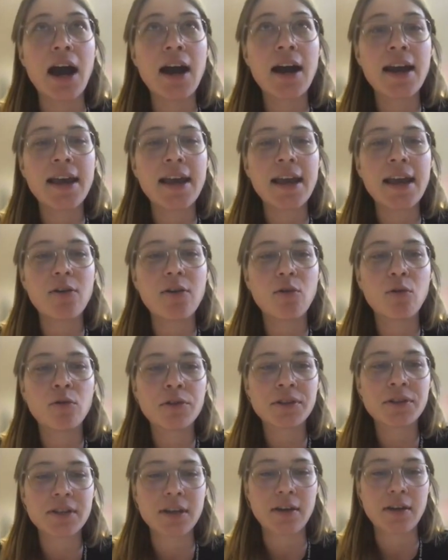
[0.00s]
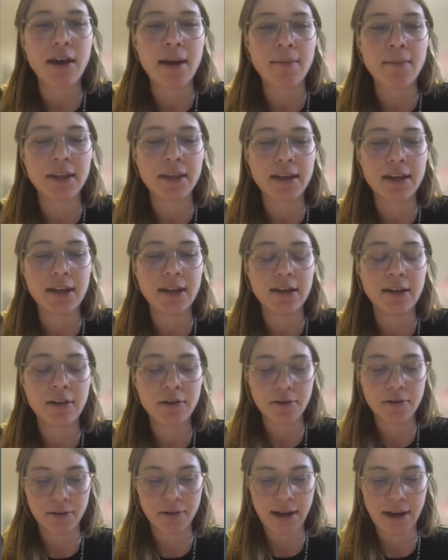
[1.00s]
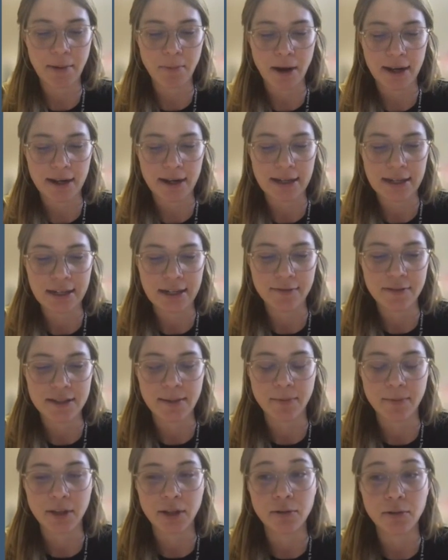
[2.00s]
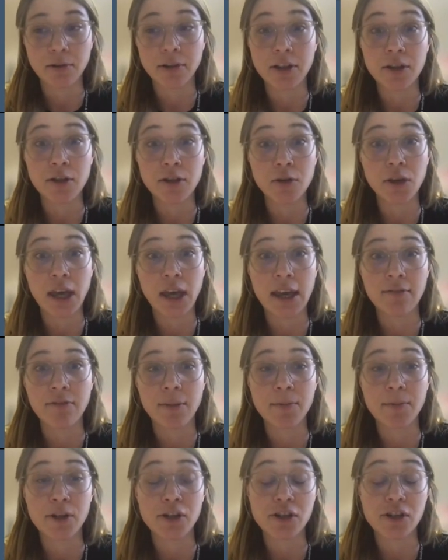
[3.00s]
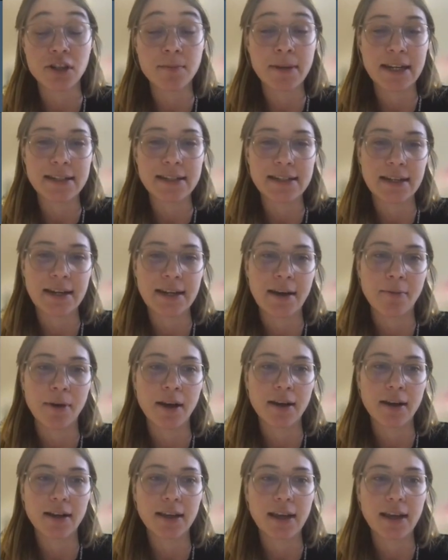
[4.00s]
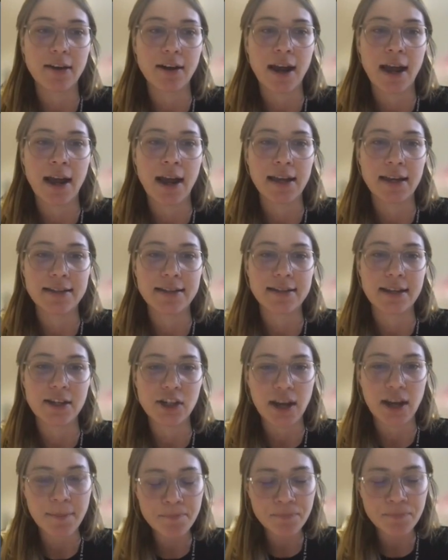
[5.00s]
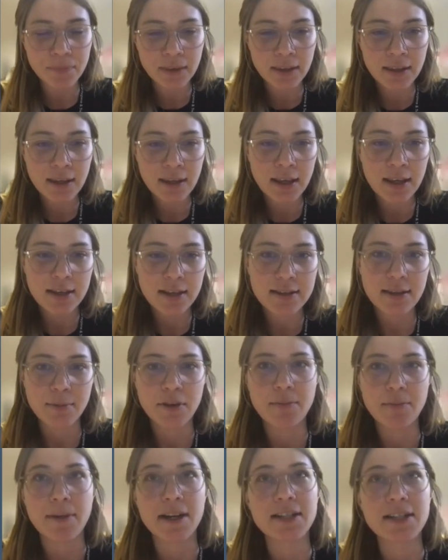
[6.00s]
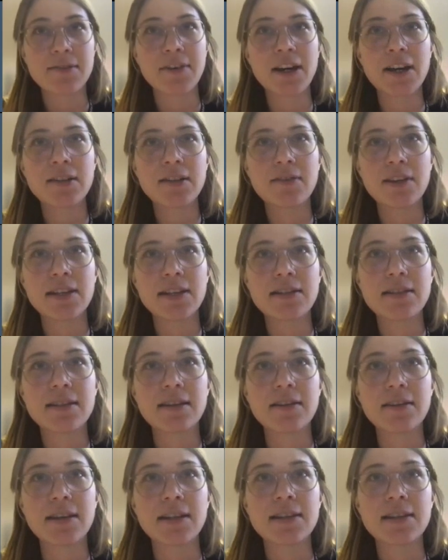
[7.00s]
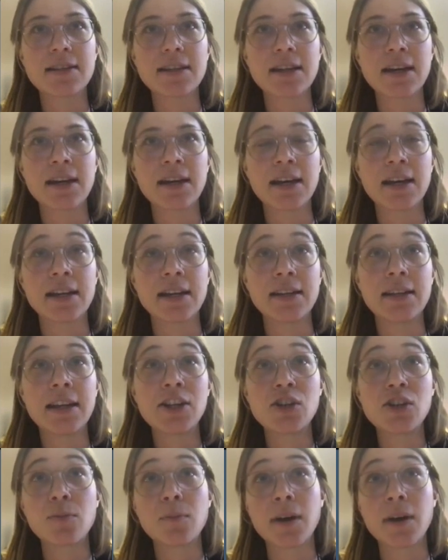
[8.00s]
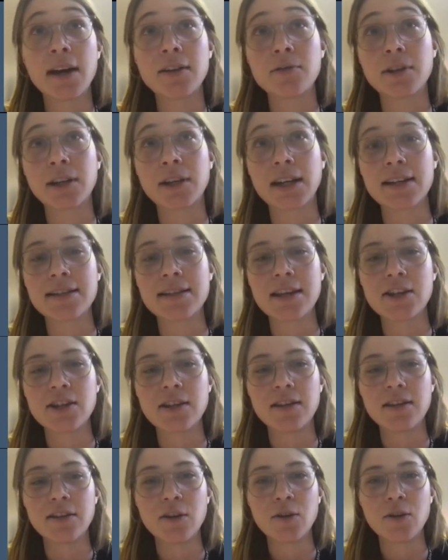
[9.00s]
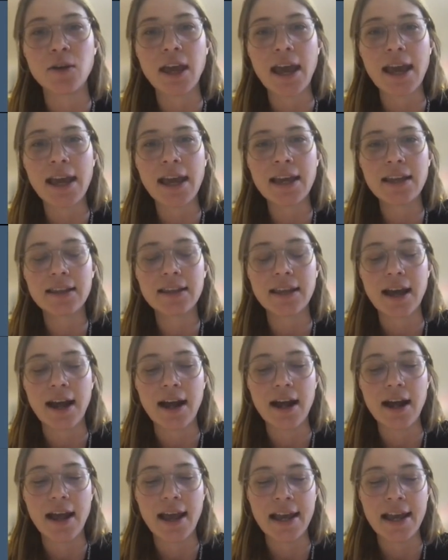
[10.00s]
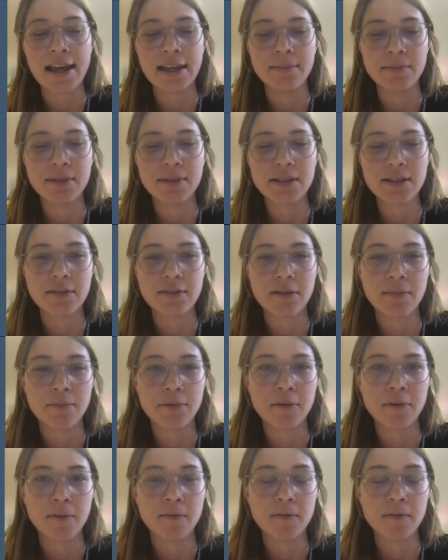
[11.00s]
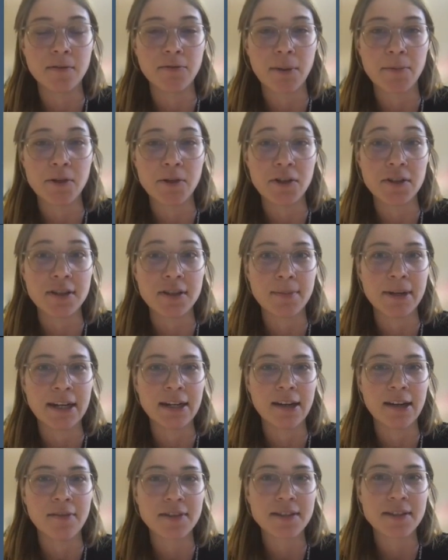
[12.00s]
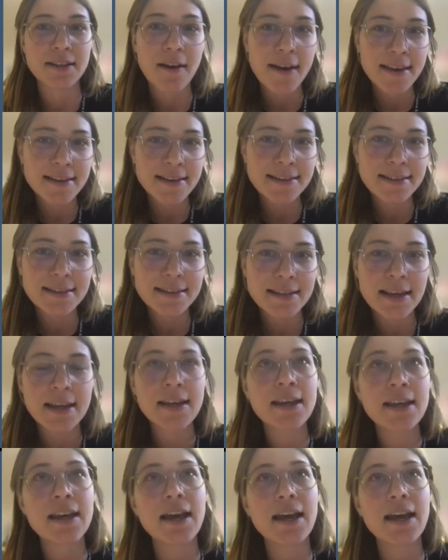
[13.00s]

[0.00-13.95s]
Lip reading: I also am the local network lead for something called the UK Reproducibility Network here at LSHGM. Some of you might have heard of it. So it's a nationwide organisation in the UK that aims to improve the reproducibility of science